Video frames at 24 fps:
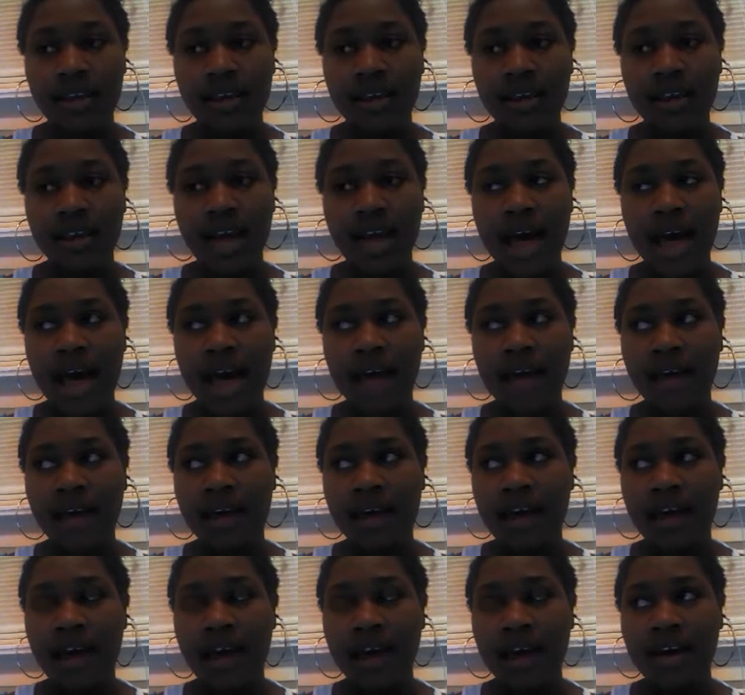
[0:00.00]

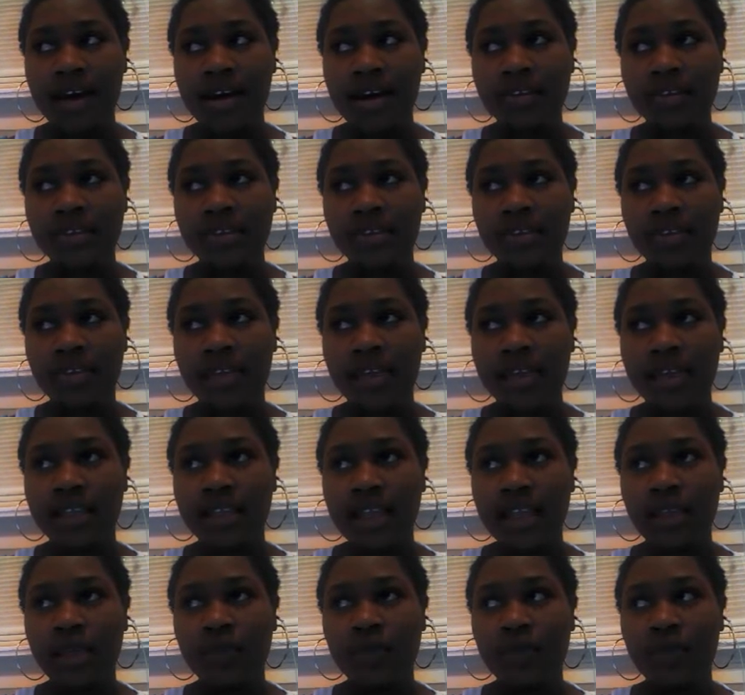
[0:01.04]
I also think
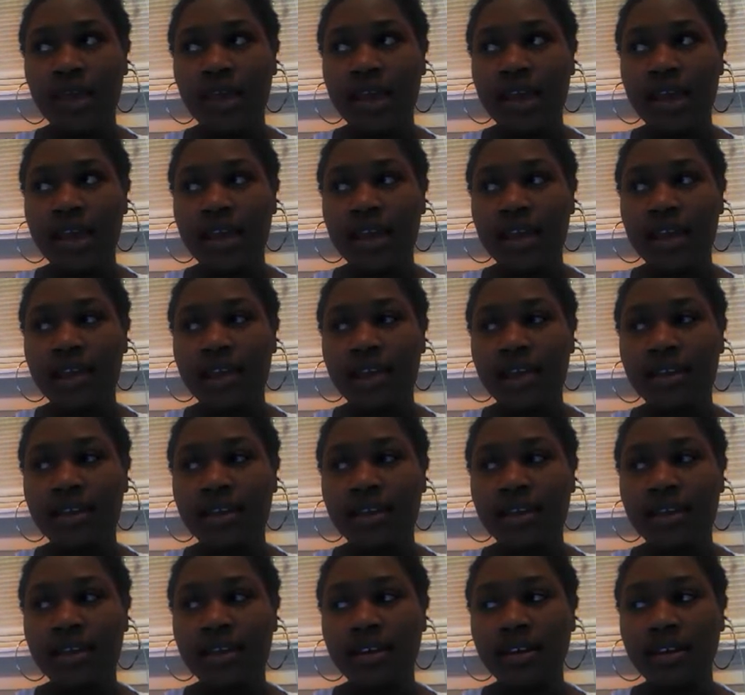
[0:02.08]
that we